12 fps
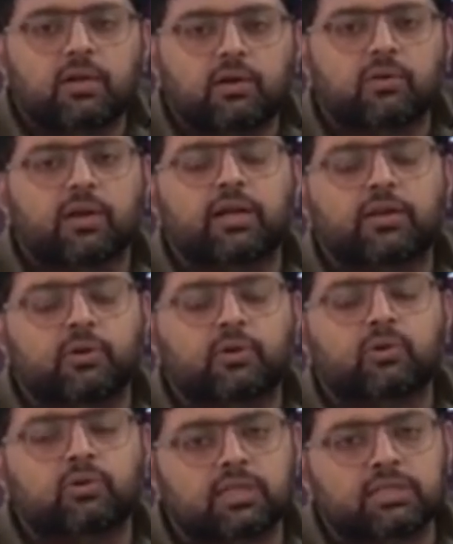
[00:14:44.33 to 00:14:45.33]
Okay, due
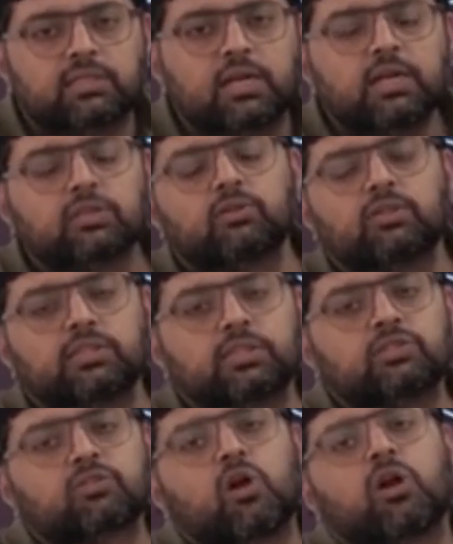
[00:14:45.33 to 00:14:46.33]
to this, so this
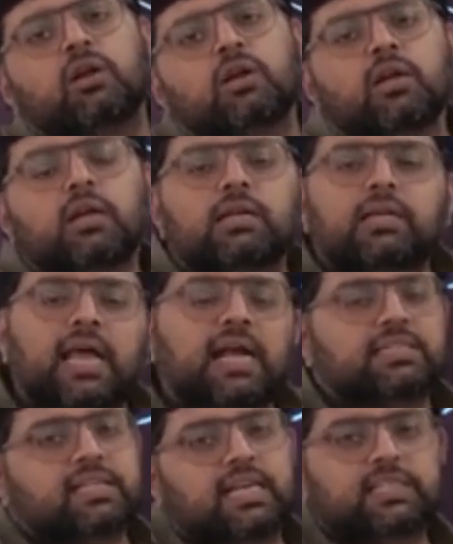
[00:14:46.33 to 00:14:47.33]
is called
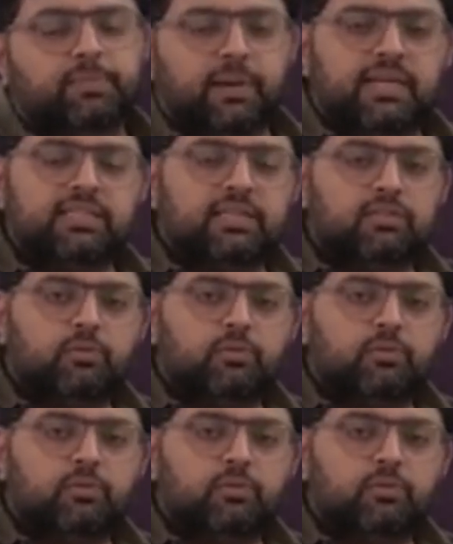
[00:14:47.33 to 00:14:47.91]
tax expenditure.